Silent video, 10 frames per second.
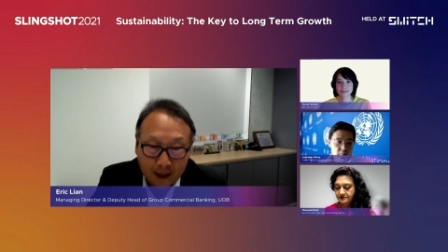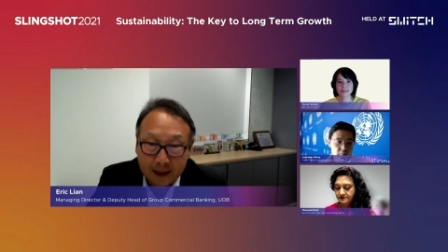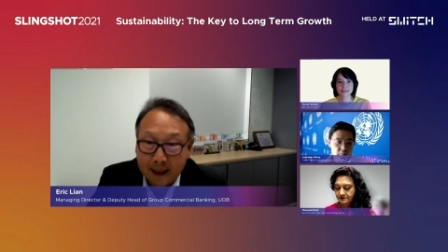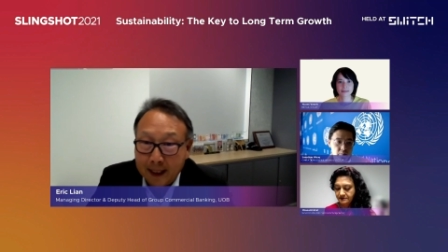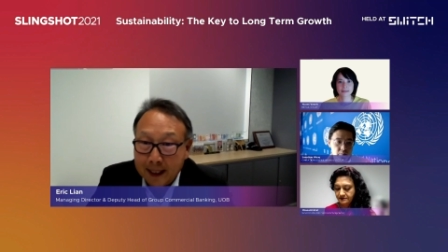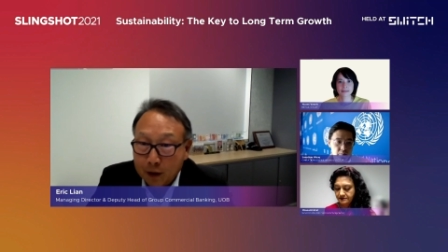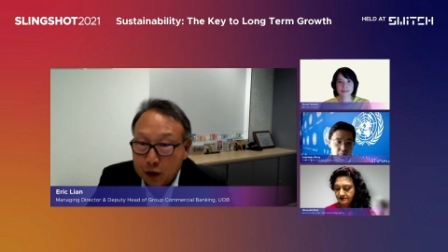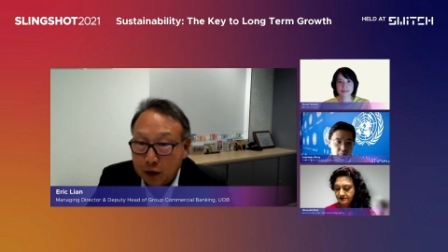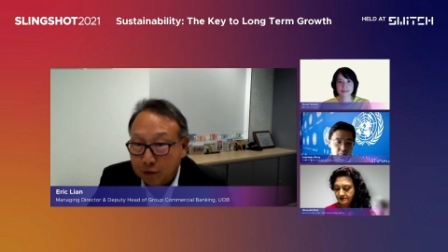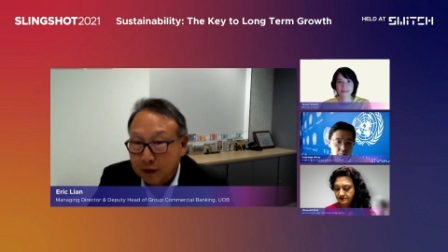And they are now
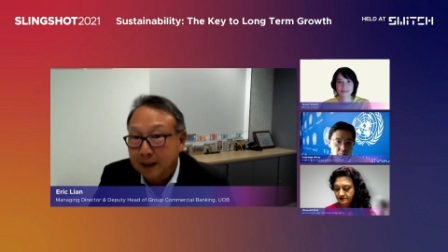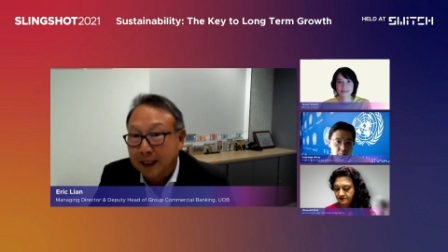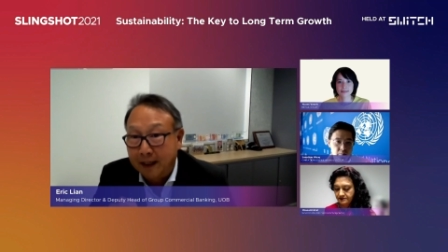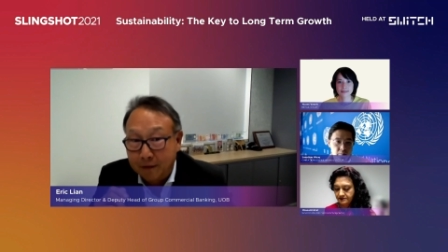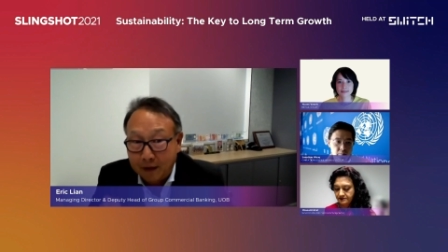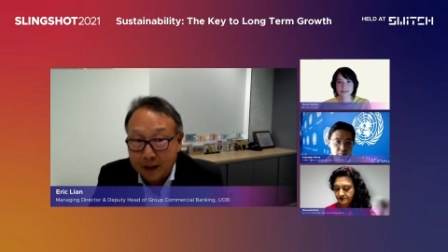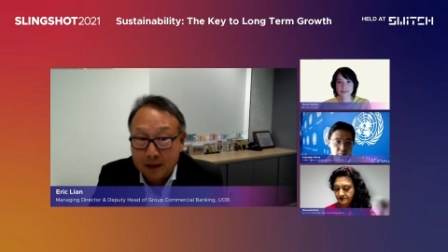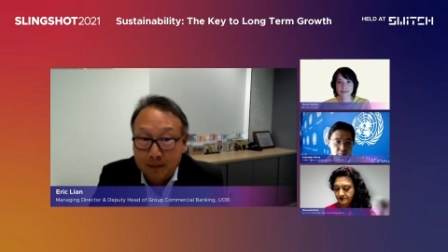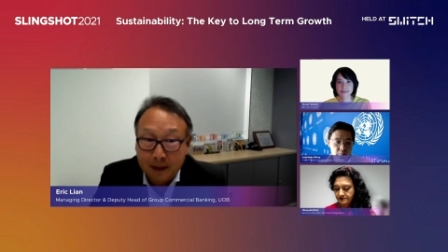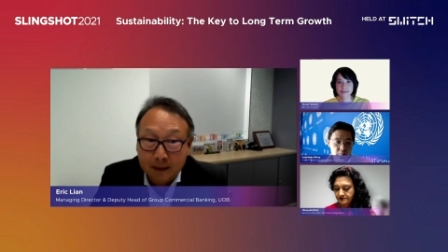shifting their
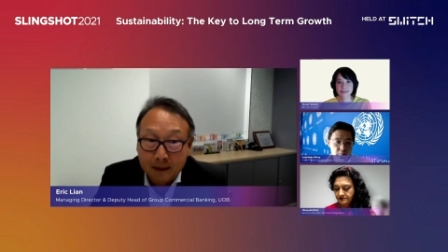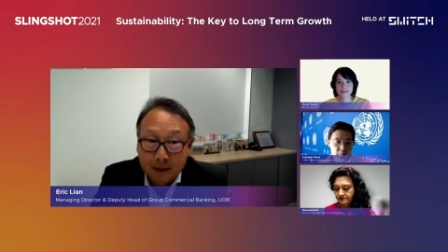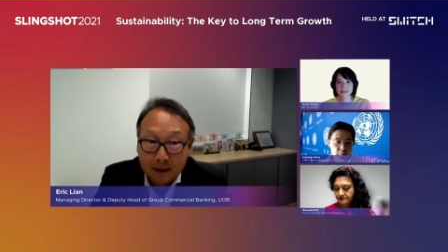investment